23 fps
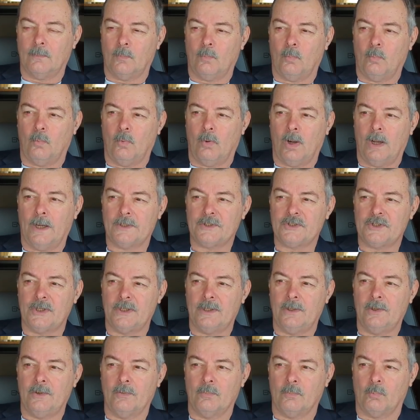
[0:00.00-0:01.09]

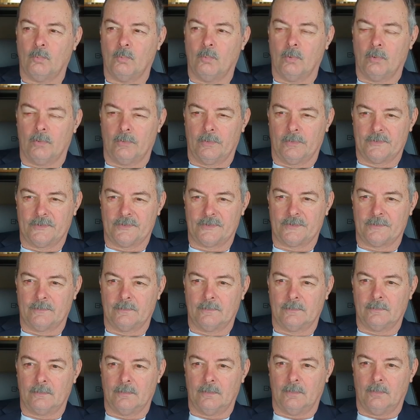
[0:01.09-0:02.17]
watching your words
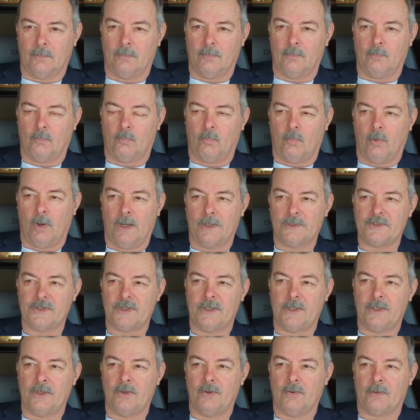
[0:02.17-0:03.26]
or
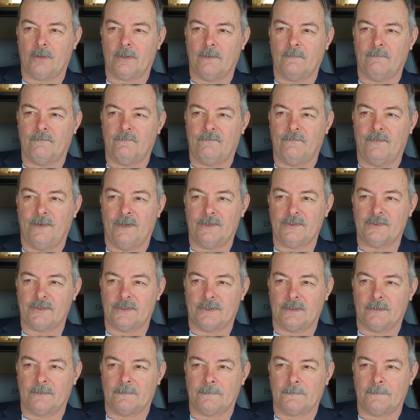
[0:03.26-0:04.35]
watching your
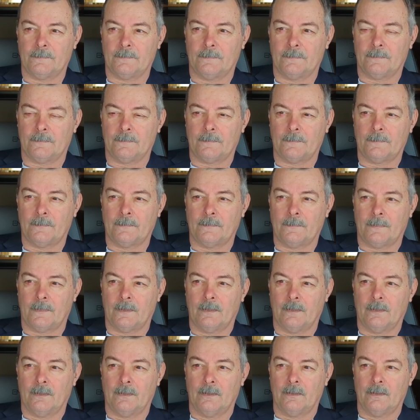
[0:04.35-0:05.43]
confession,
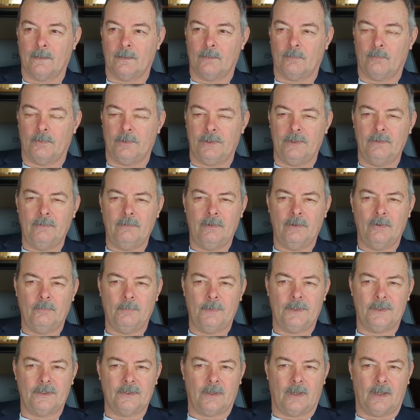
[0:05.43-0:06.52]
when you hear
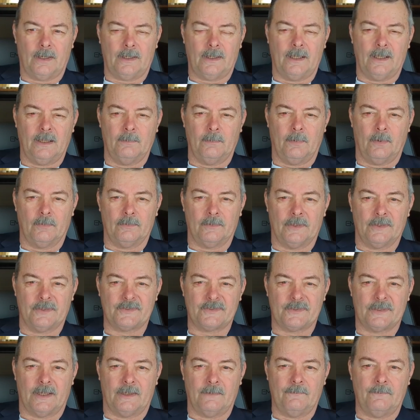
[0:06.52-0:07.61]
me talking about this
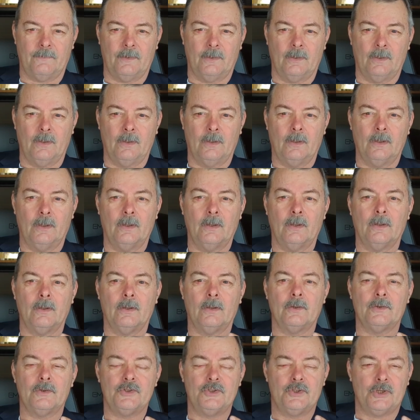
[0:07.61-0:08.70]
stuff,
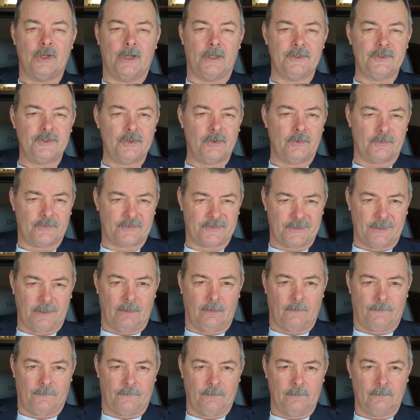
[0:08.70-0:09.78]
judge
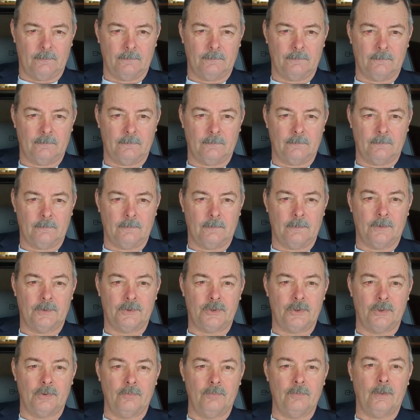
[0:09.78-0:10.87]
yourself.
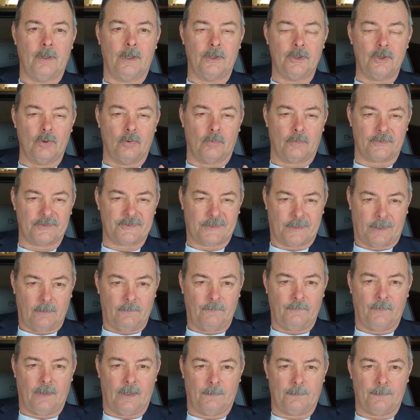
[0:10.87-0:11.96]
Tune
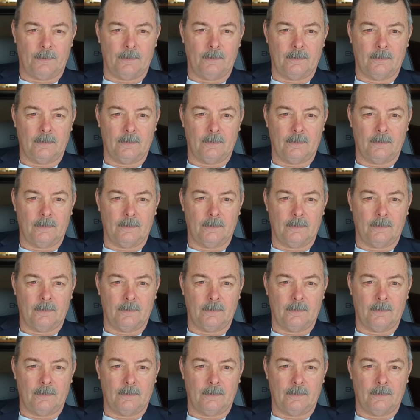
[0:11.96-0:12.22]
yourself up.